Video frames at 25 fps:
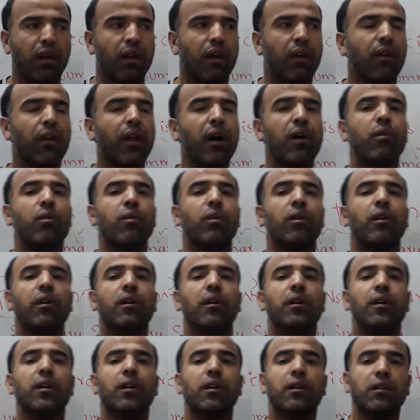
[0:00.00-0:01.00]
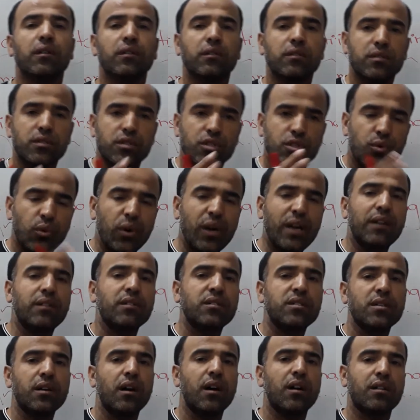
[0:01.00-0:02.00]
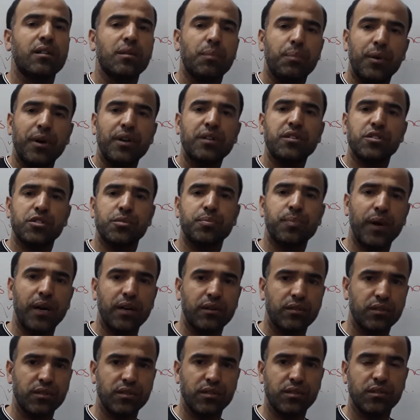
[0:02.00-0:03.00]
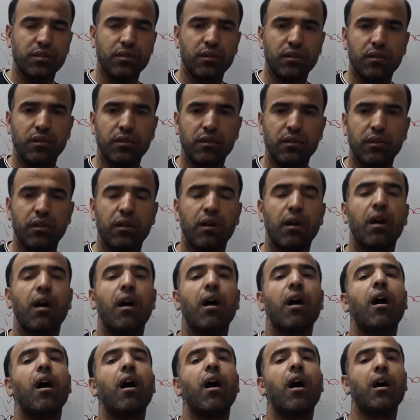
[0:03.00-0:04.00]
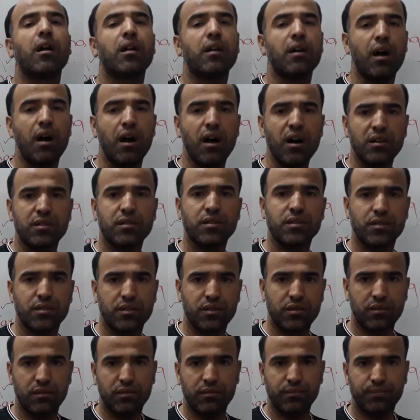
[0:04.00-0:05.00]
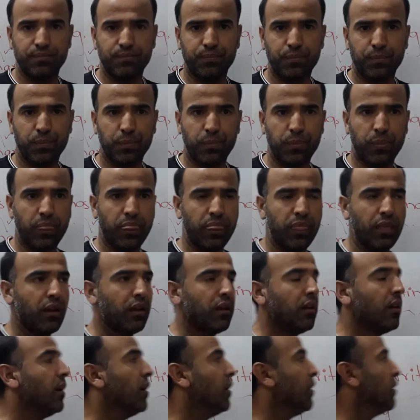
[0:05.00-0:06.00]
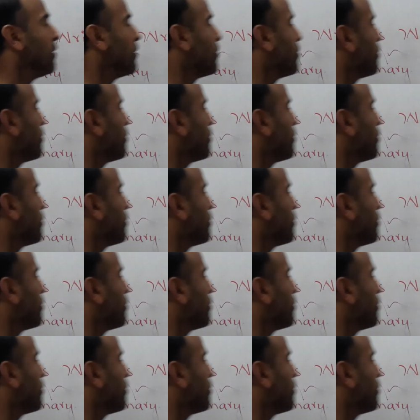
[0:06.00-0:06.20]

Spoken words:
Now, students or the participants are asked to